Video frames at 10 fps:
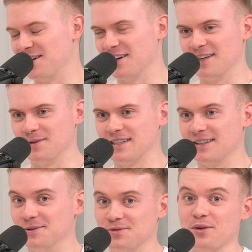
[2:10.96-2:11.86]
No. It was
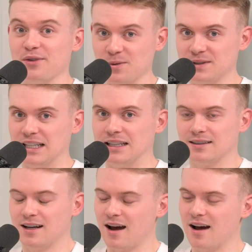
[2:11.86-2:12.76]

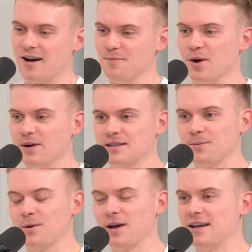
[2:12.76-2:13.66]
revolting.
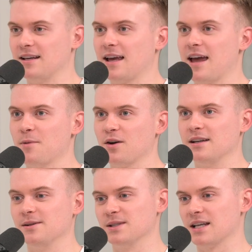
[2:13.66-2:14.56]
He came on
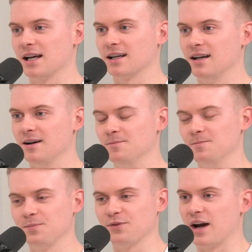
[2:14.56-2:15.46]
and he was like,
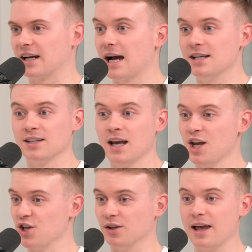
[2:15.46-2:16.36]
right, guys,
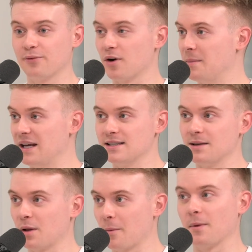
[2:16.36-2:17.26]
you're late for a
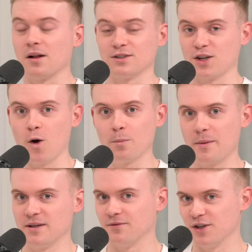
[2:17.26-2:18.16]
meeting, blah, blah, blah. Because the whole
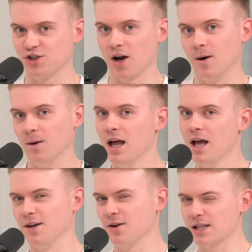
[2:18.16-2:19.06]
premise of the show,
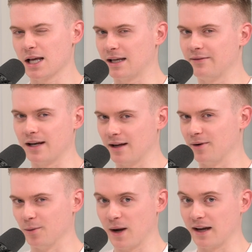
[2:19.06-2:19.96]
not to like give any
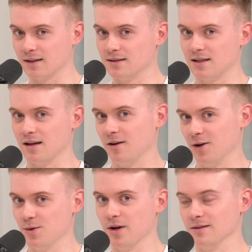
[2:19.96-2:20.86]
of it away, because, you know,
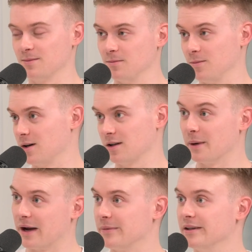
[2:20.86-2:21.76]
who knows what could
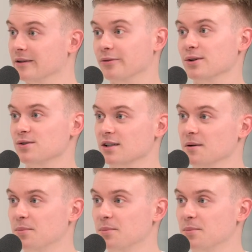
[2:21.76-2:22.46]
be happening in the future.